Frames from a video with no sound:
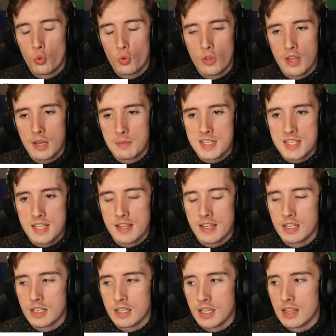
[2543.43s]
That means that they're
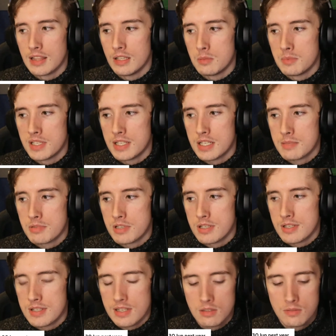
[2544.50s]
going to get a little bit desperate
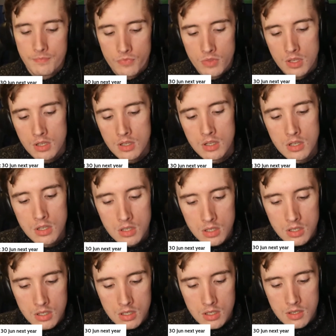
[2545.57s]
to sell.
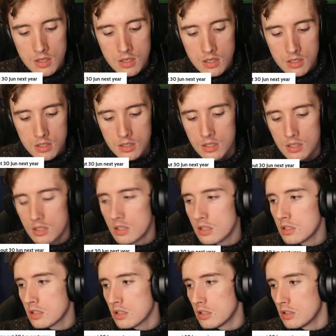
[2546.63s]

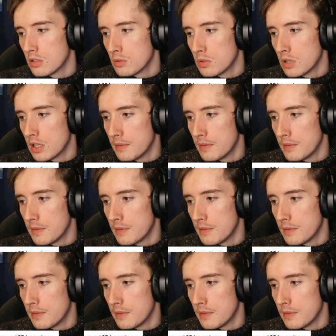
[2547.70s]
Can you...